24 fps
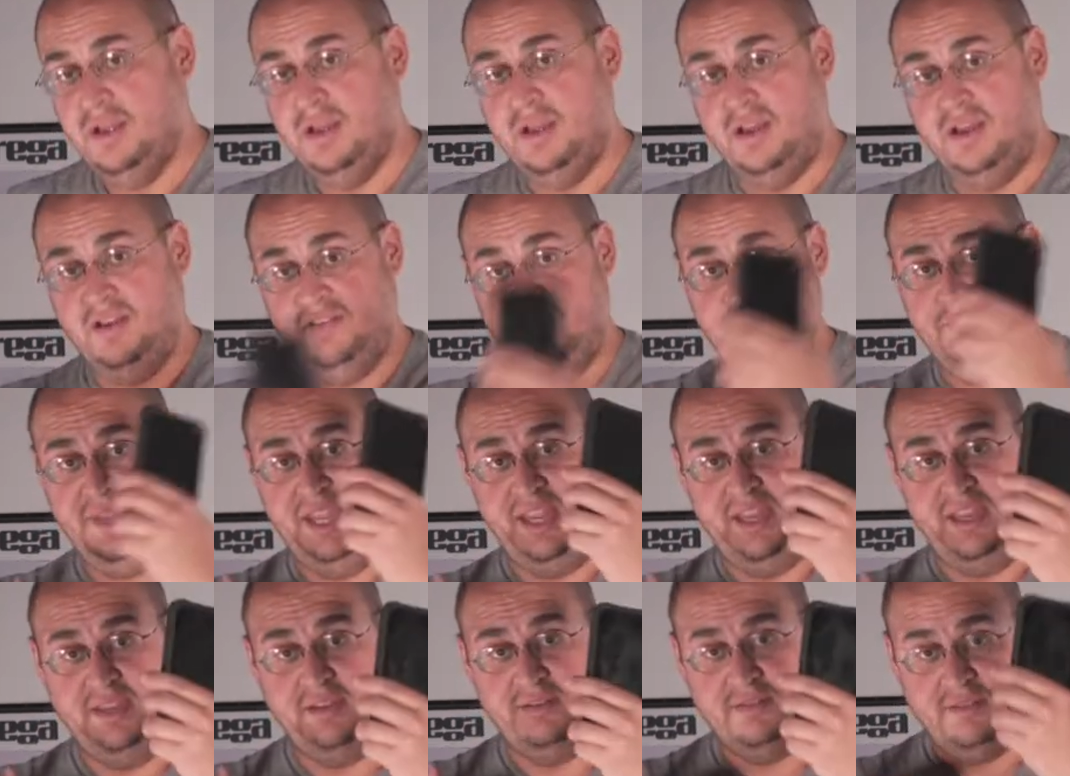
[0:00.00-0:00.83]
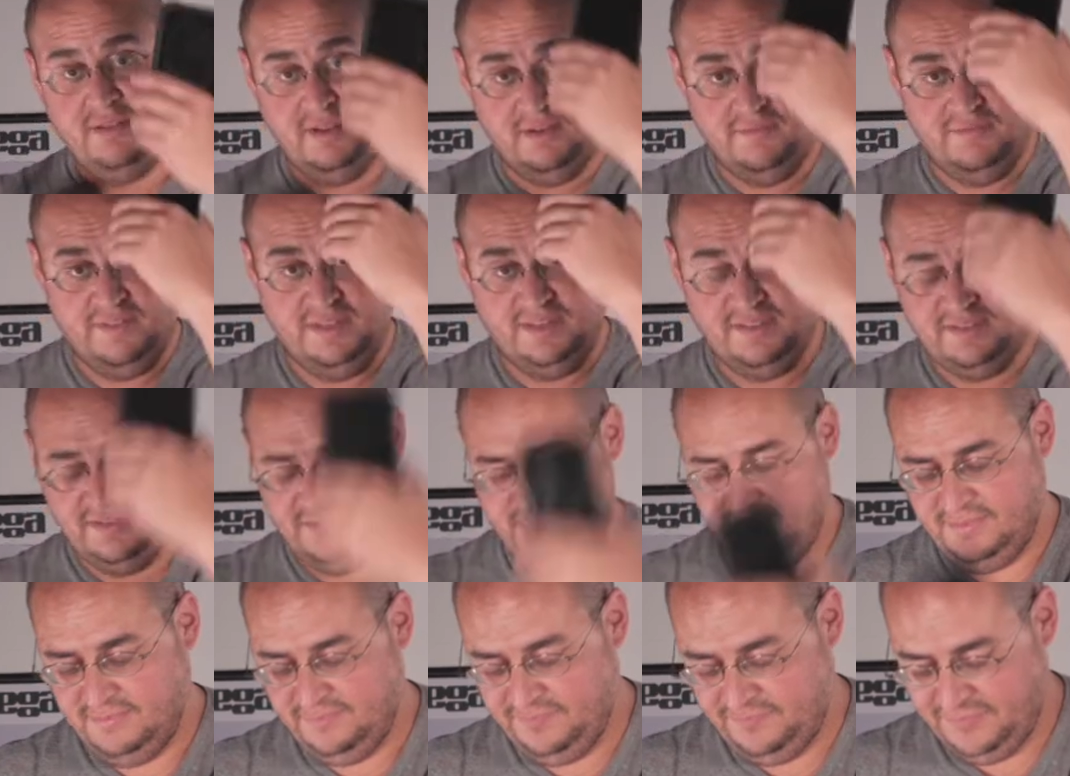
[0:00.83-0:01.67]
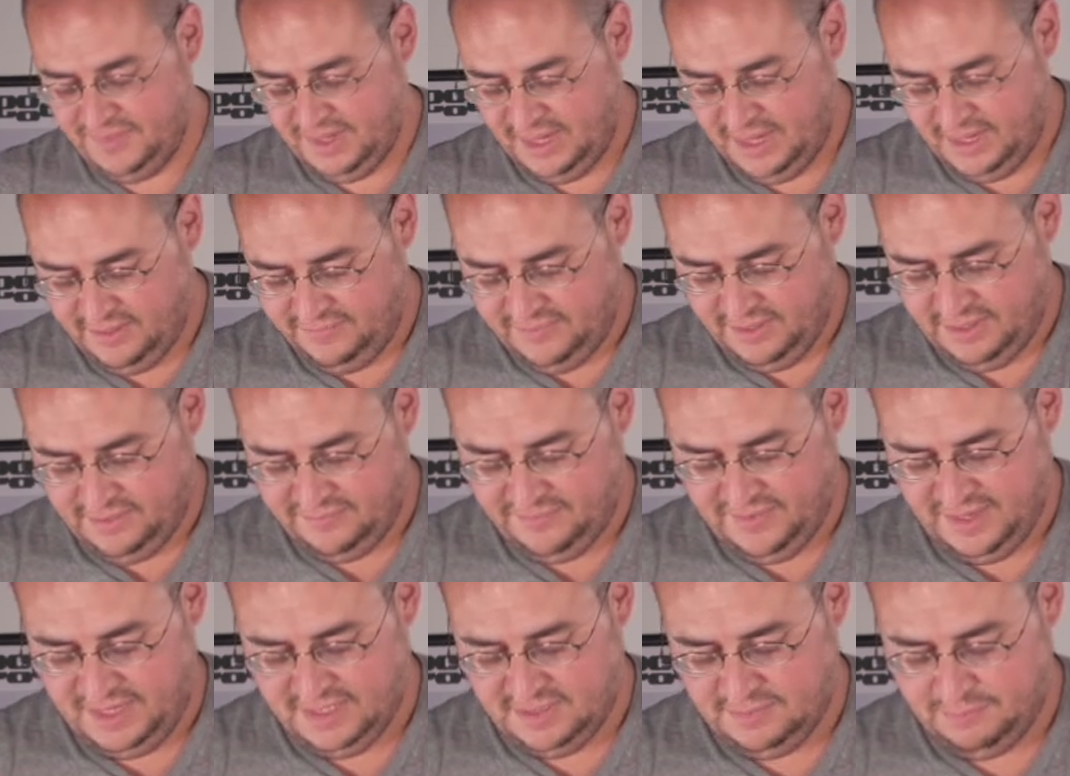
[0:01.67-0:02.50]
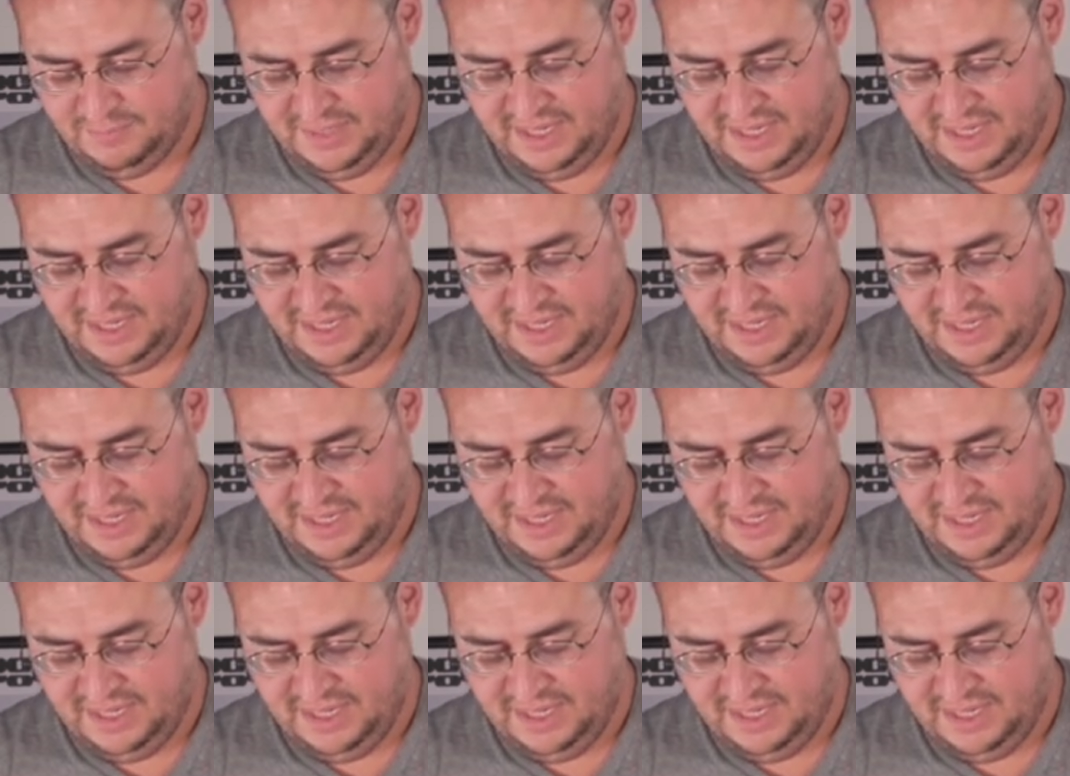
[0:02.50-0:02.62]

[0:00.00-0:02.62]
of me, of this kind of interface